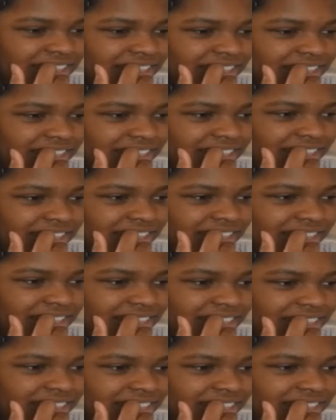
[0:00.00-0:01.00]

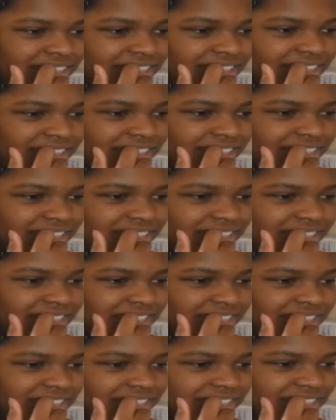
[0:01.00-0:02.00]

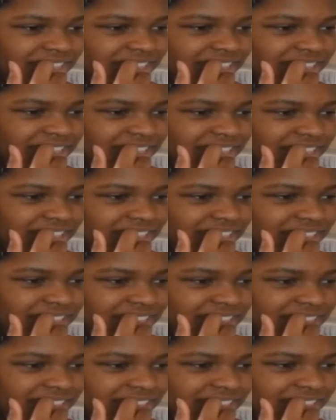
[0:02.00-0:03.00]

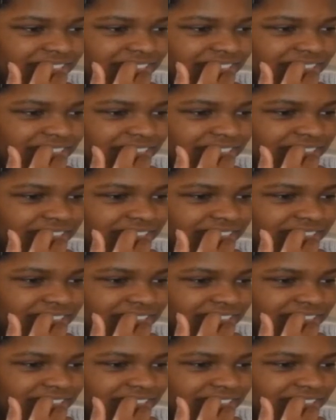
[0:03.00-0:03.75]
[no speech]